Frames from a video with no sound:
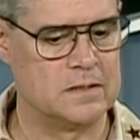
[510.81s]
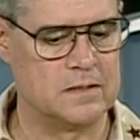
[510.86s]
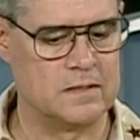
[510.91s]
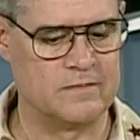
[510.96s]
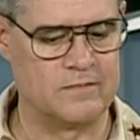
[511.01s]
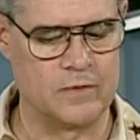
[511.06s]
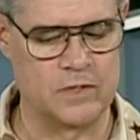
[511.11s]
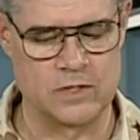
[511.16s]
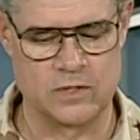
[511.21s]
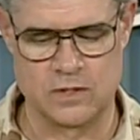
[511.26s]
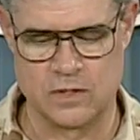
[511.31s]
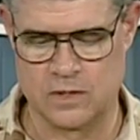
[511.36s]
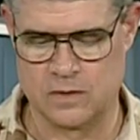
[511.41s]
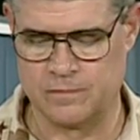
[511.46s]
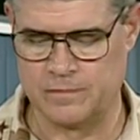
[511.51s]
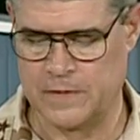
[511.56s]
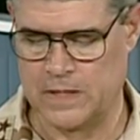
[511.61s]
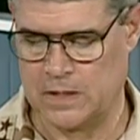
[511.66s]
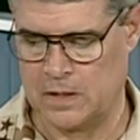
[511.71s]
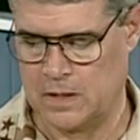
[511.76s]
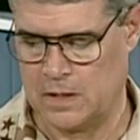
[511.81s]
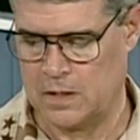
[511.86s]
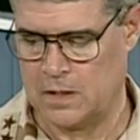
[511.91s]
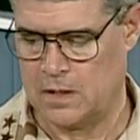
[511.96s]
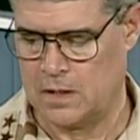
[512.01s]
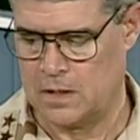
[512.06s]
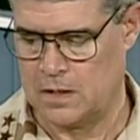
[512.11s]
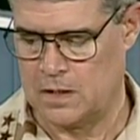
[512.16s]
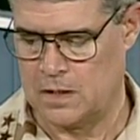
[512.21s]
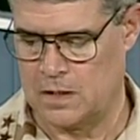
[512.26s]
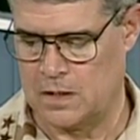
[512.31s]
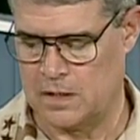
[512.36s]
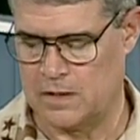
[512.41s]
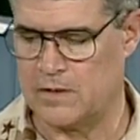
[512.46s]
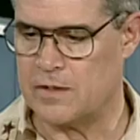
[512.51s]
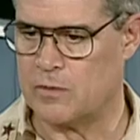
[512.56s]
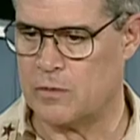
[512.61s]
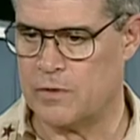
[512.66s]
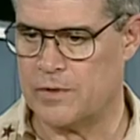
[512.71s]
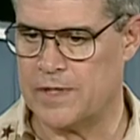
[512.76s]
of which there
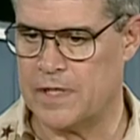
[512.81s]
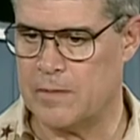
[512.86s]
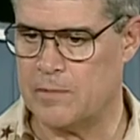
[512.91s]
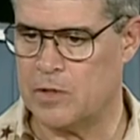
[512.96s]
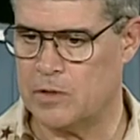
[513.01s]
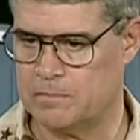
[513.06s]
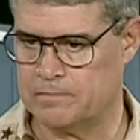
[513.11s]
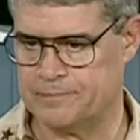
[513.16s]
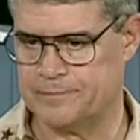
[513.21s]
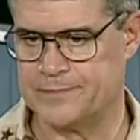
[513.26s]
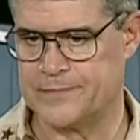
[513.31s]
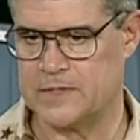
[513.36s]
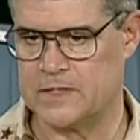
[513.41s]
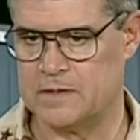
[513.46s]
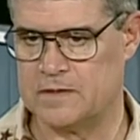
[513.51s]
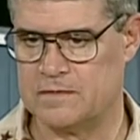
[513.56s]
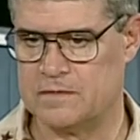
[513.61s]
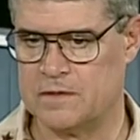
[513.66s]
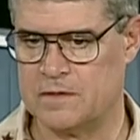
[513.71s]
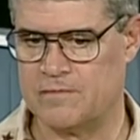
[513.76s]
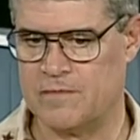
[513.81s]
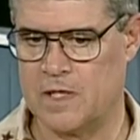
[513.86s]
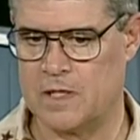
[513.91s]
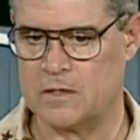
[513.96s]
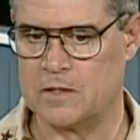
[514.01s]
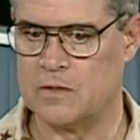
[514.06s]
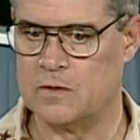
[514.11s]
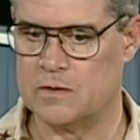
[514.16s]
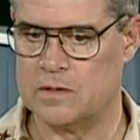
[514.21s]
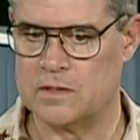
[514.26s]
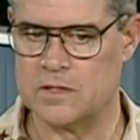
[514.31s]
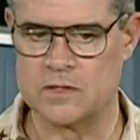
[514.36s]
there were a number of ongoing.